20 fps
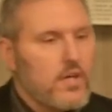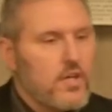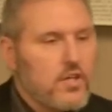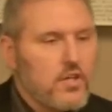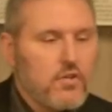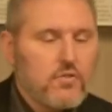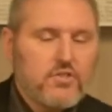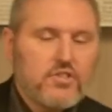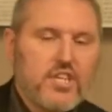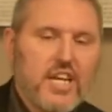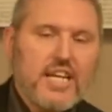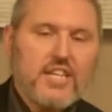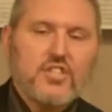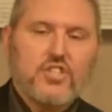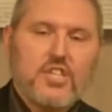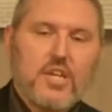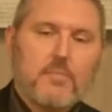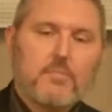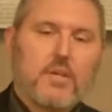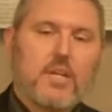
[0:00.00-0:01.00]
You teach
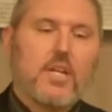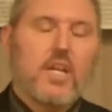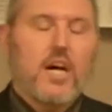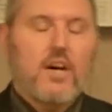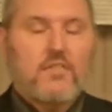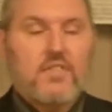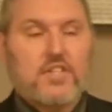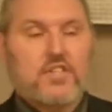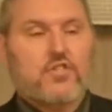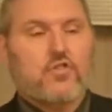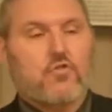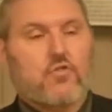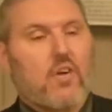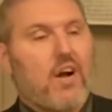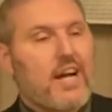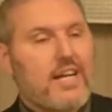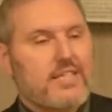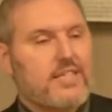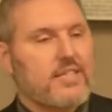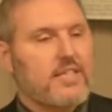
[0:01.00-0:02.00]
them to love as
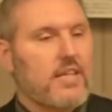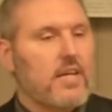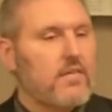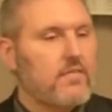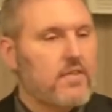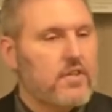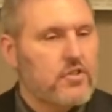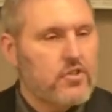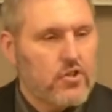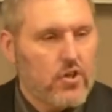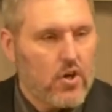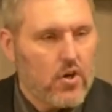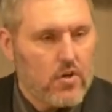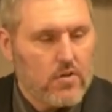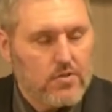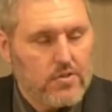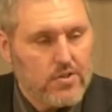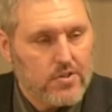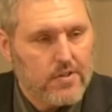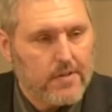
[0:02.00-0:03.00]
Christ loved the
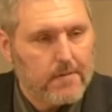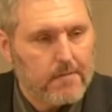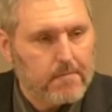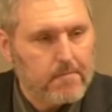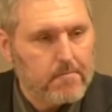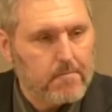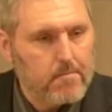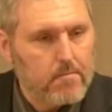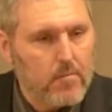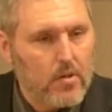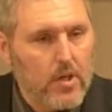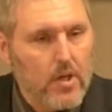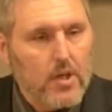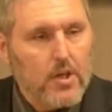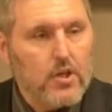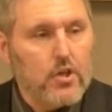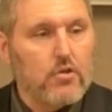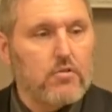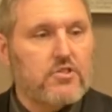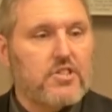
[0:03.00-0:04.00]
church.
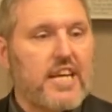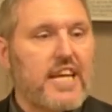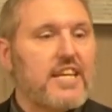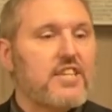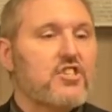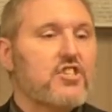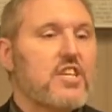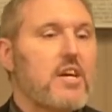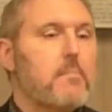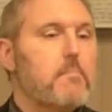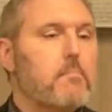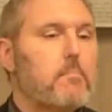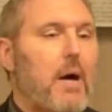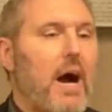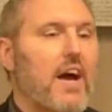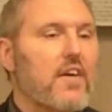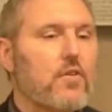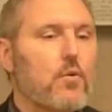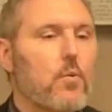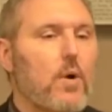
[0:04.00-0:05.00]
You teach them,
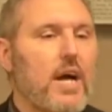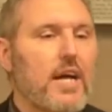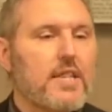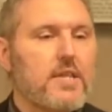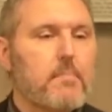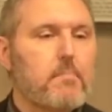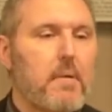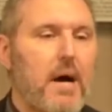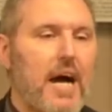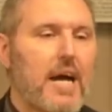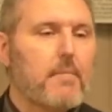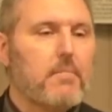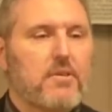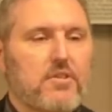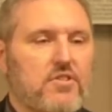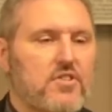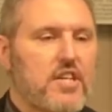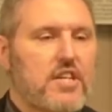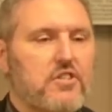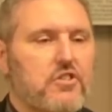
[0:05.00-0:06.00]
by the way, the Bible
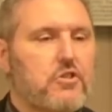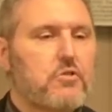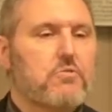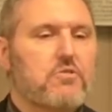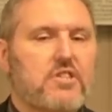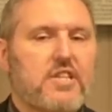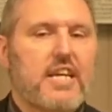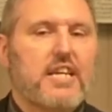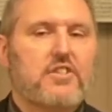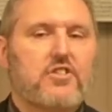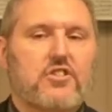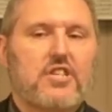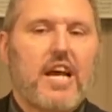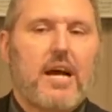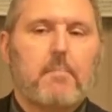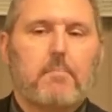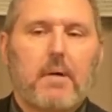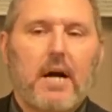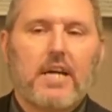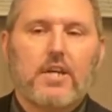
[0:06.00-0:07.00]
says you teach
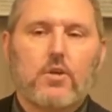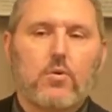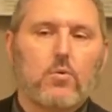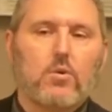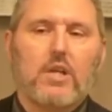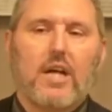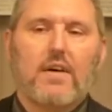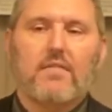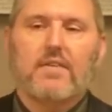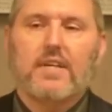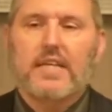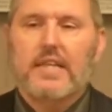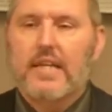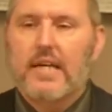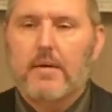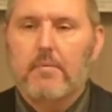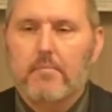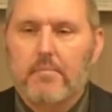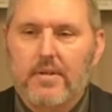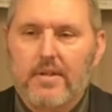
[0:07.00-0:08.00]
that by you loving
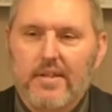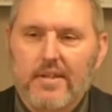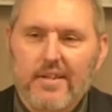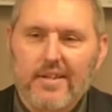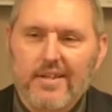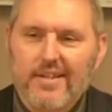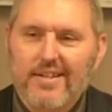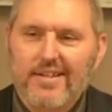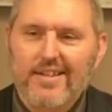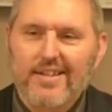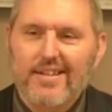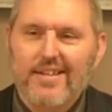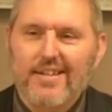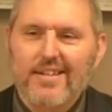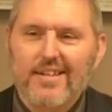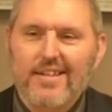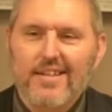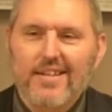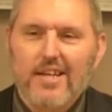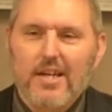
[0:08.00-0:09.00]
them,
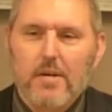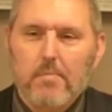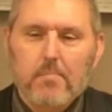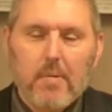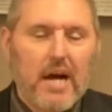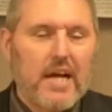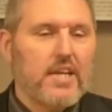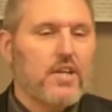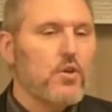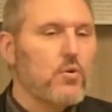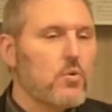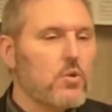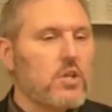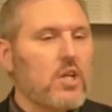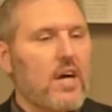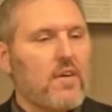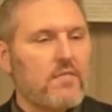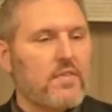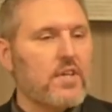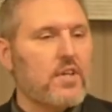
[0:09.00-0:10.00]
by you
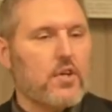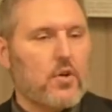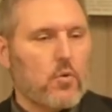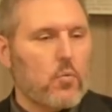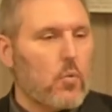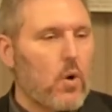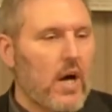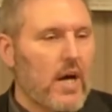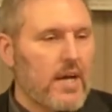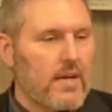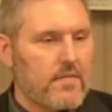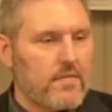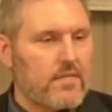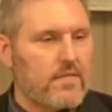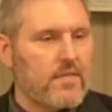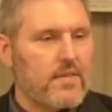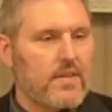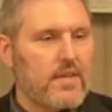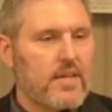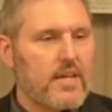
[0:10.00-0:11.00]
loving your wife.
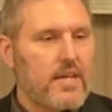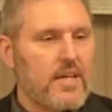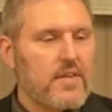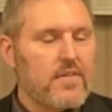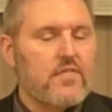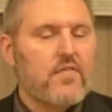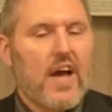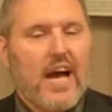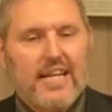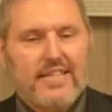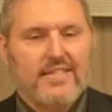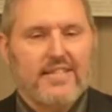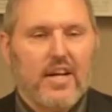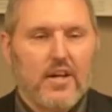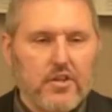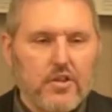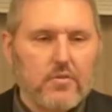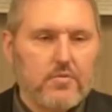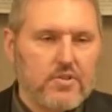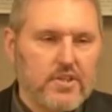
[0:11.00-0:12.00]
That's how
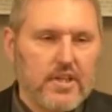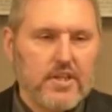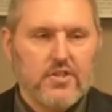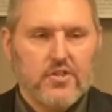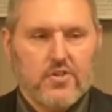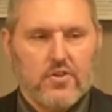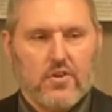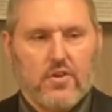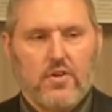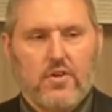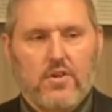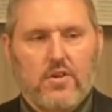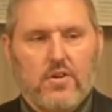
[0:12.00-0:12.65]
you teach her.